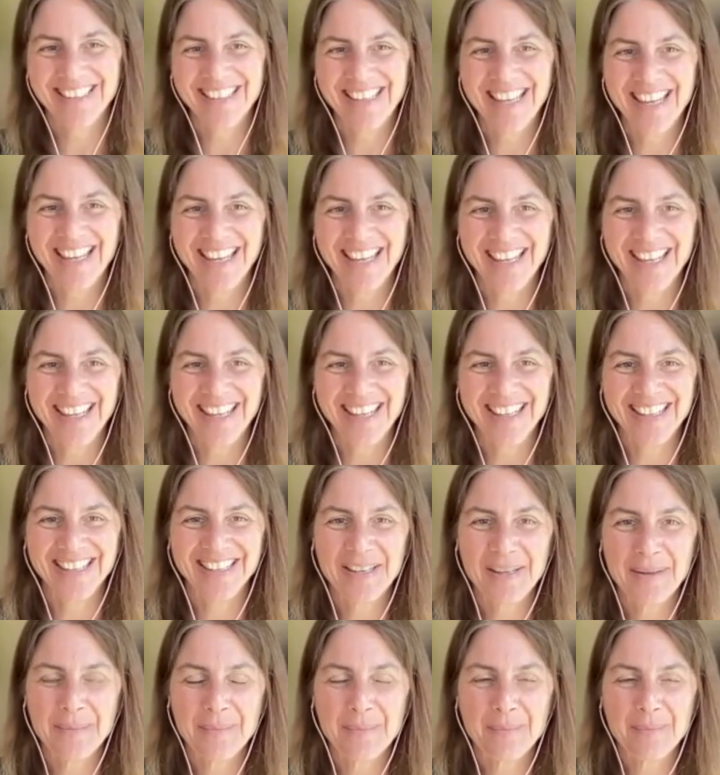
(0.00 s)
didn't actually have
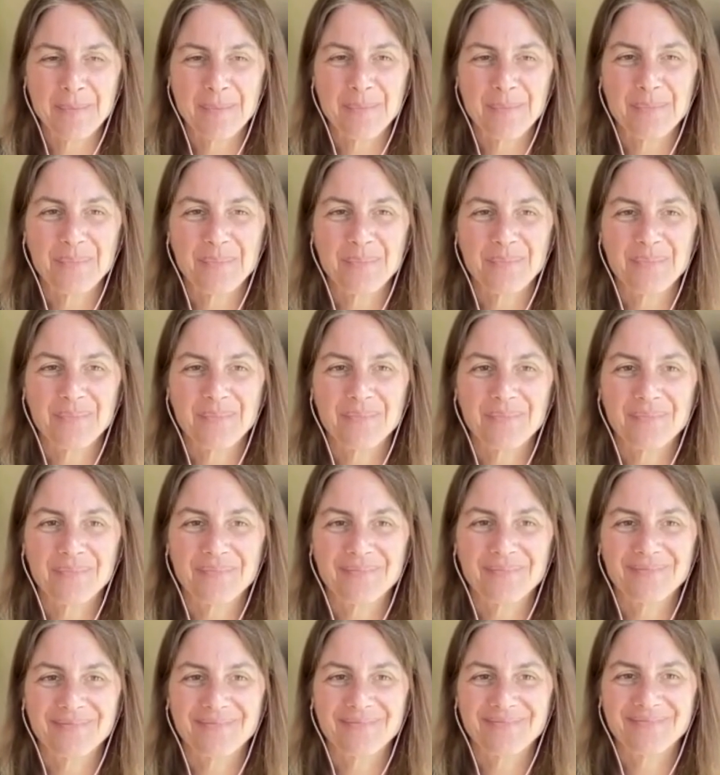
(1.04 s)
to ask you any
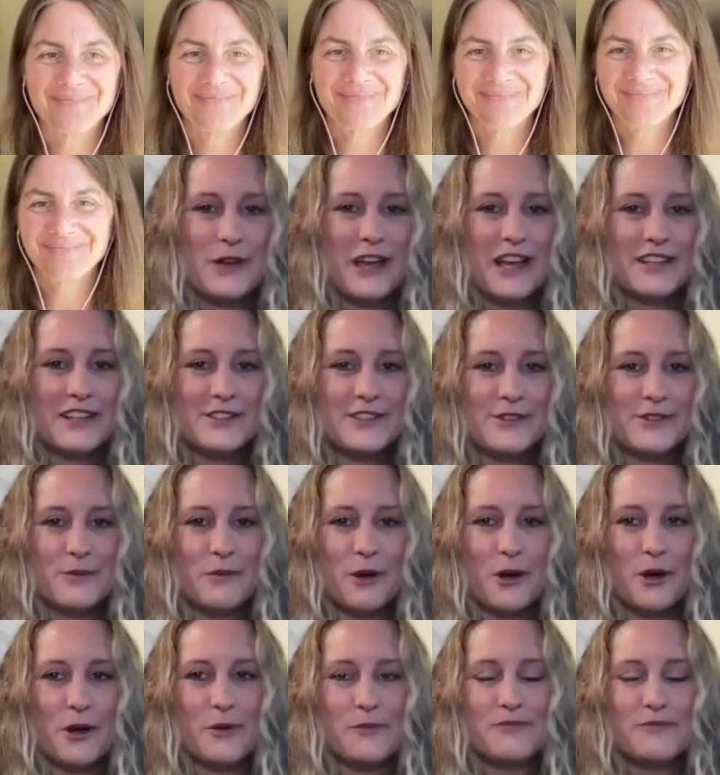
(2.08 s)
questions because you answered them
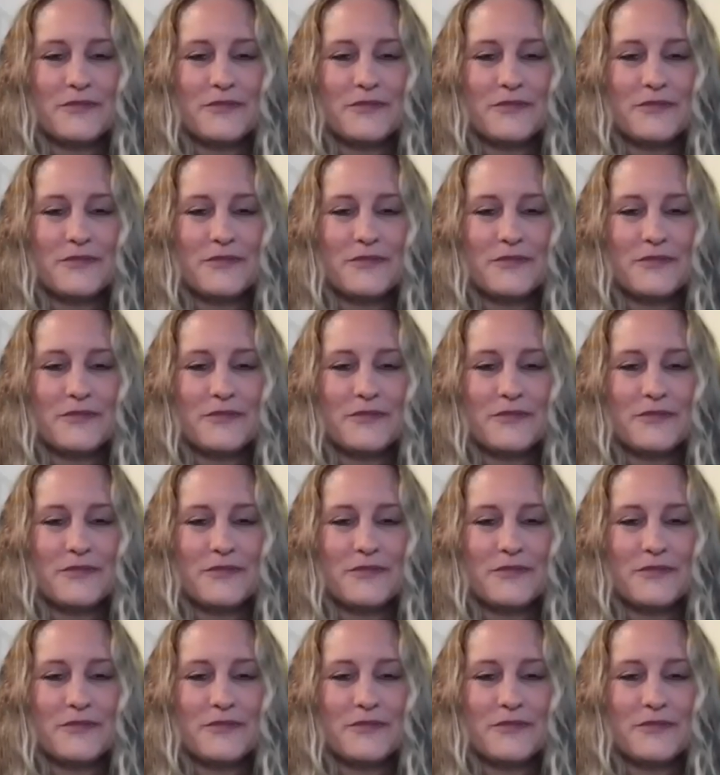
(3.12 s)
all.